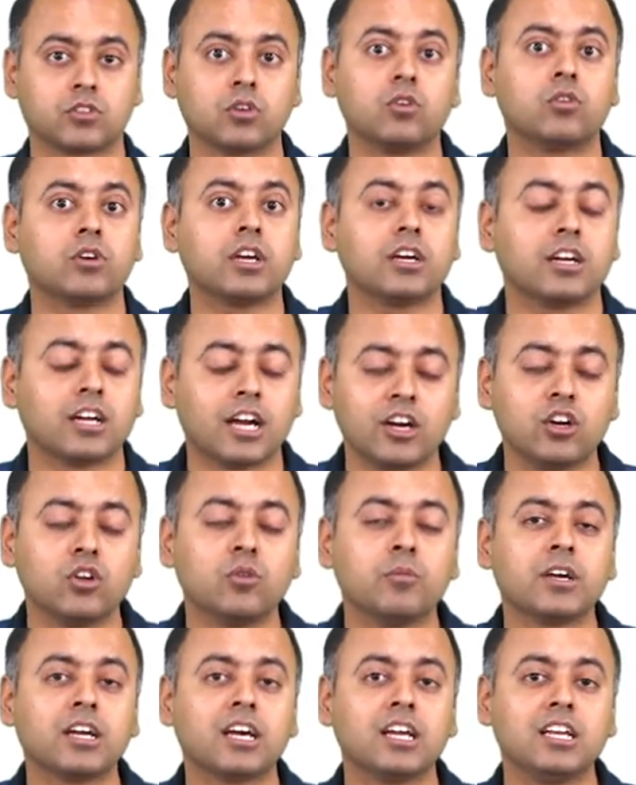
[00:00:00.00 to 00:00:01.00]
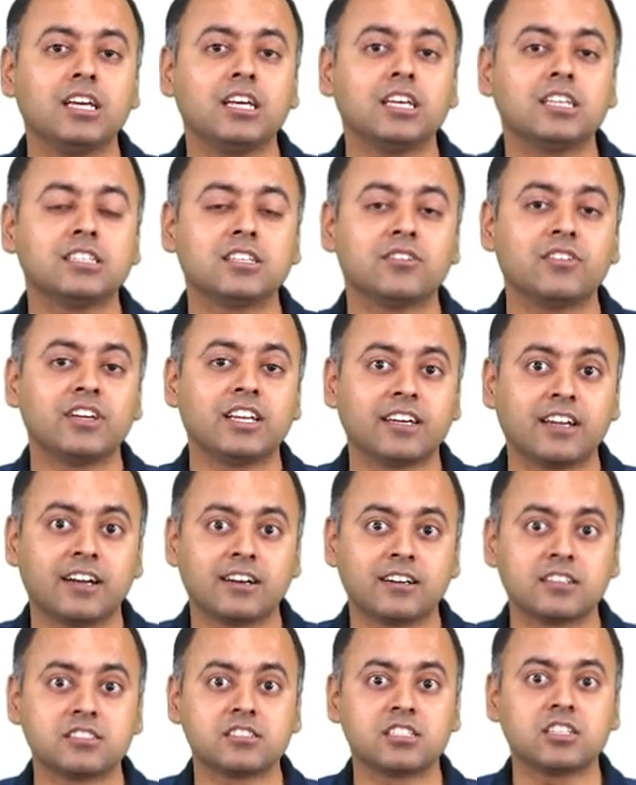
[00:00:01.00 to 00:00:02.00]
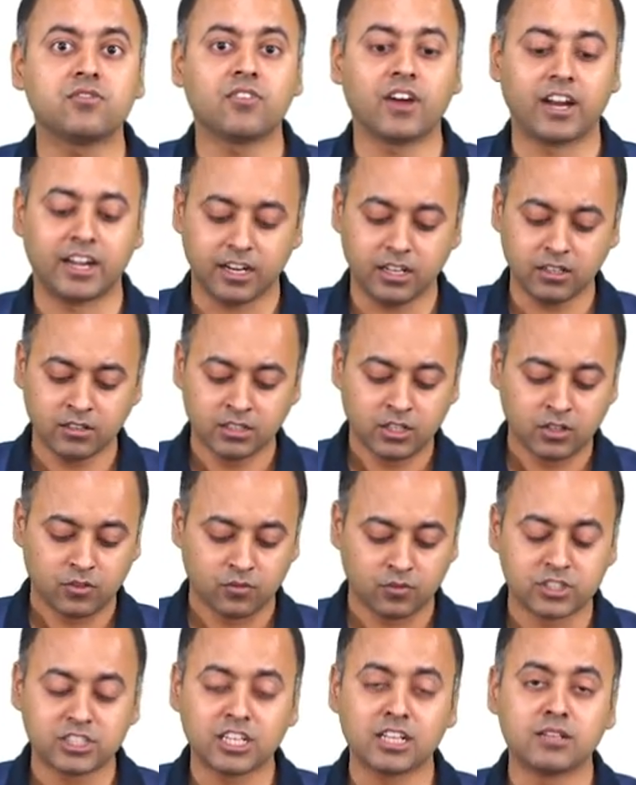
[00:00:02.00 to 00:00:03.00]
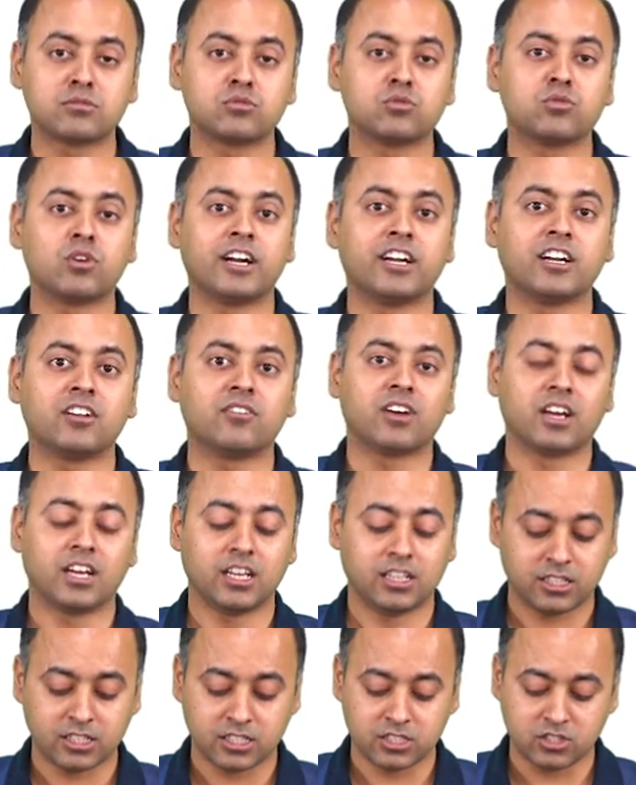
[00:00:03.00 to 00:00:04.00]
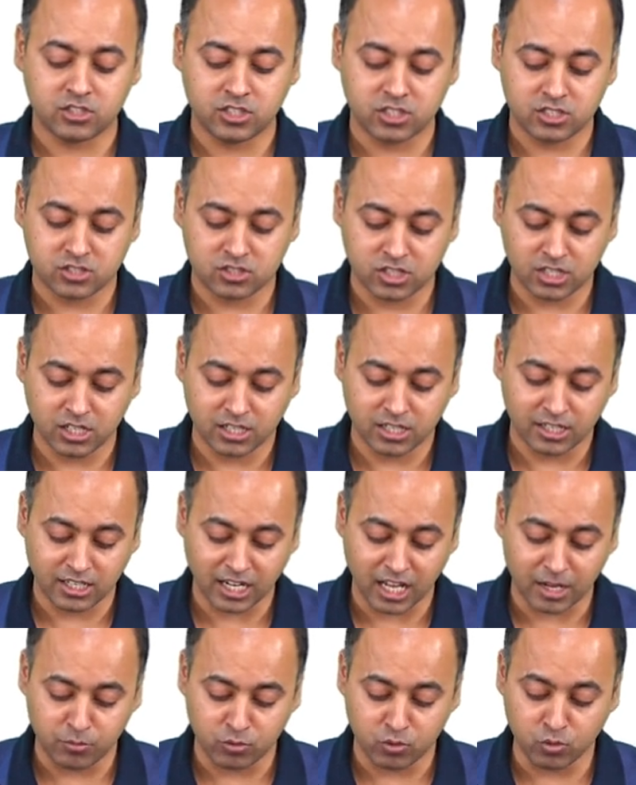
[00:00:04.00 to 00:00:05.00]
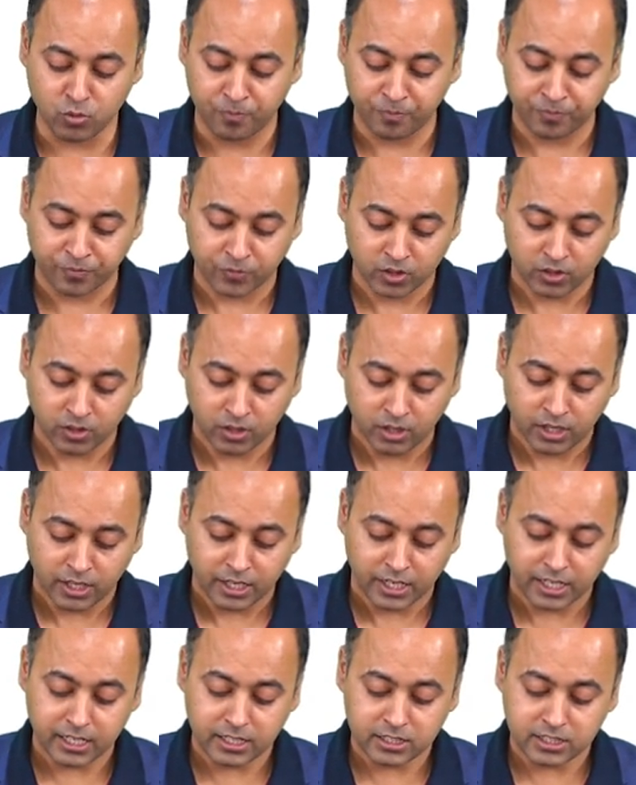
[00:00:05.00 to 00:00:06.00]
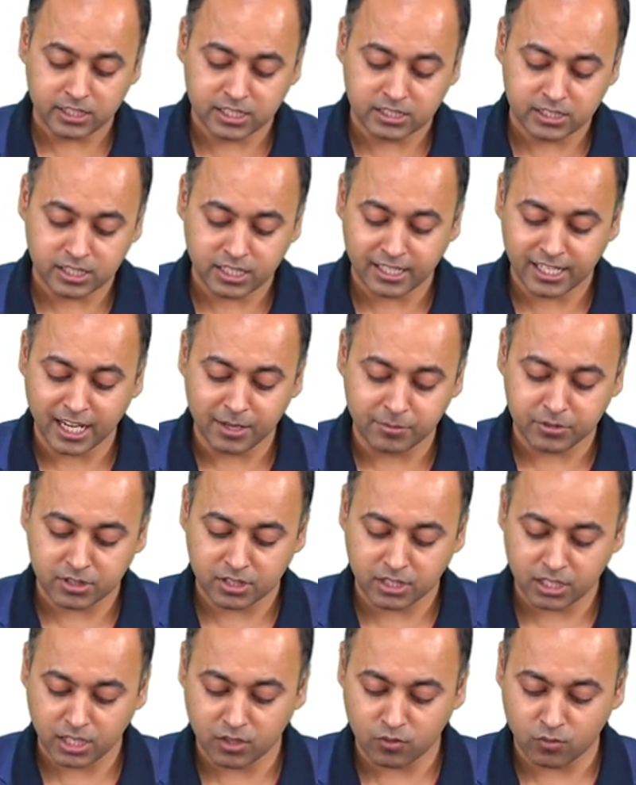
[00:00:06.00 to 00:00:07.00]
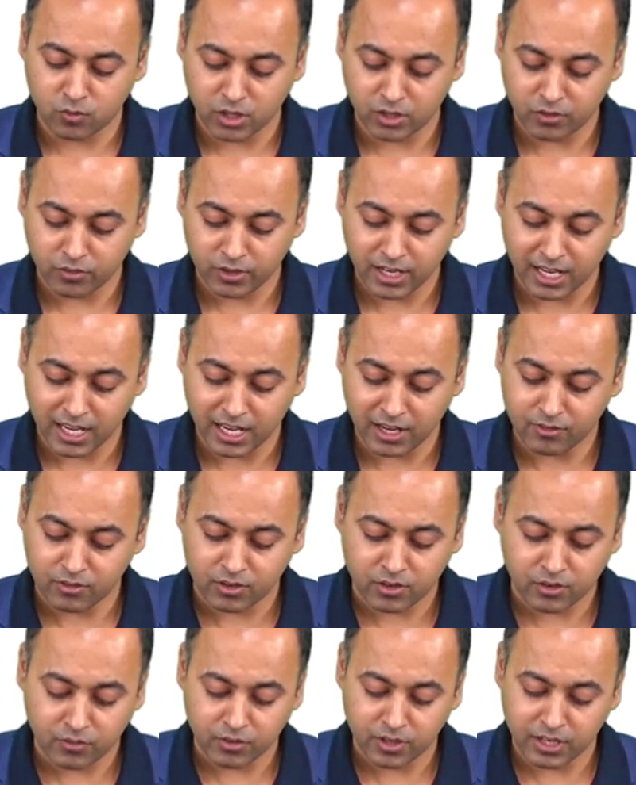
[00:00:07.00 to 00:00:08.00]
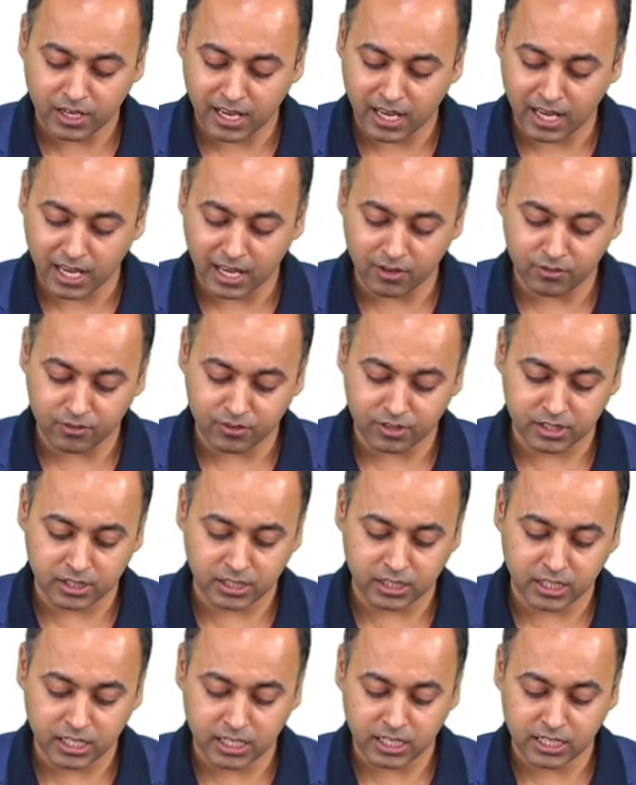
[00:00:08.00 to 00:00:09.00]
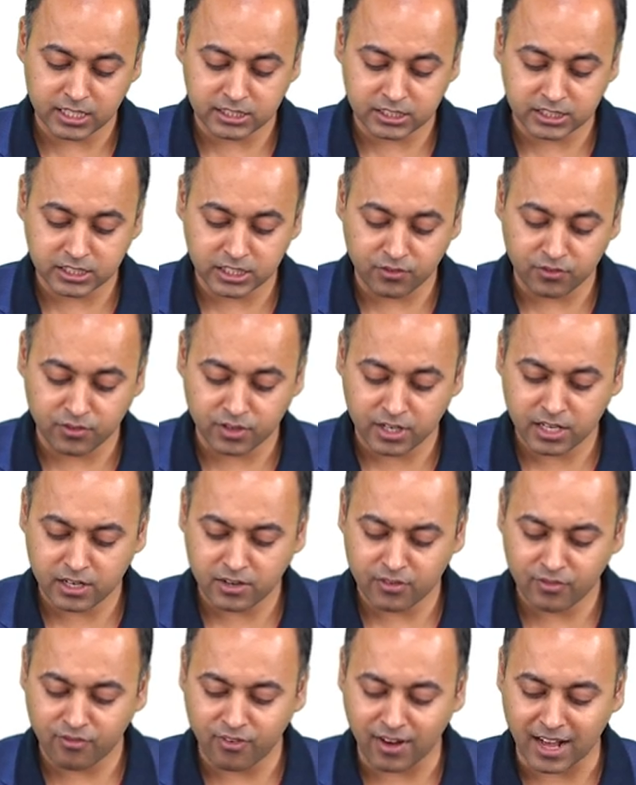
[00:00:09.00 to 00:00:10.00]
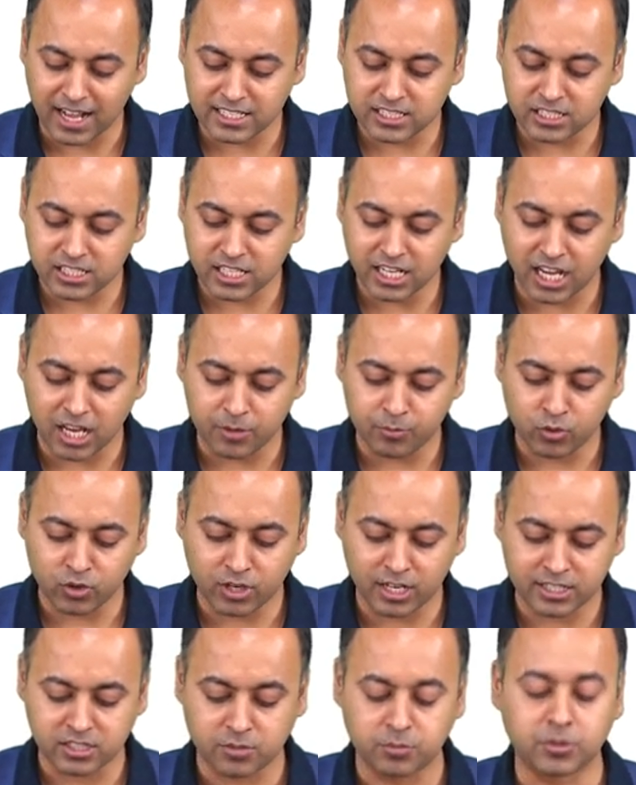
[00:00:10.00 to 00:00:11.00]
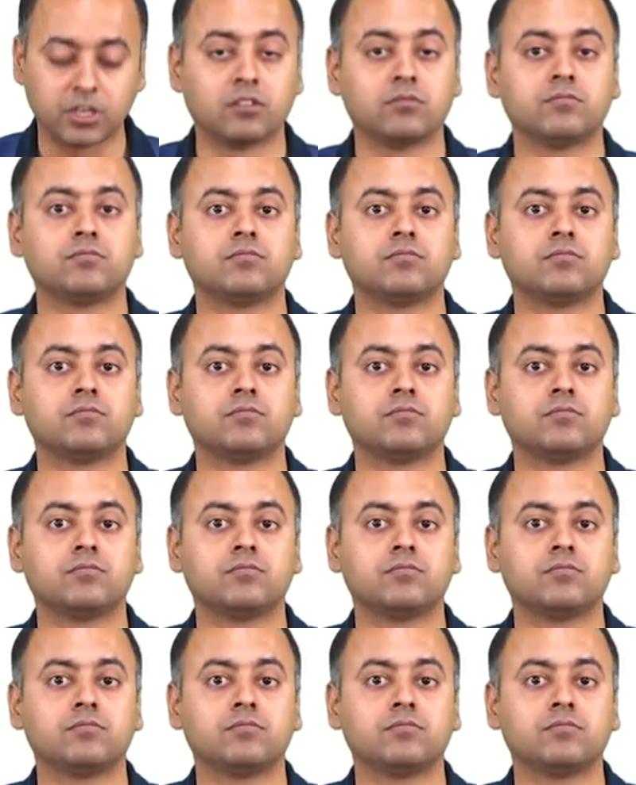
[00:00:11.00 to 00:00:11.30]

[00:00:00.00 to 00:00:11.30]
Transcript: Okay, cardiomegaly is a very characteristic finding which helps to identify the GSD type 2. In GSD type 3, what we have the severe fasting hypoglycemia.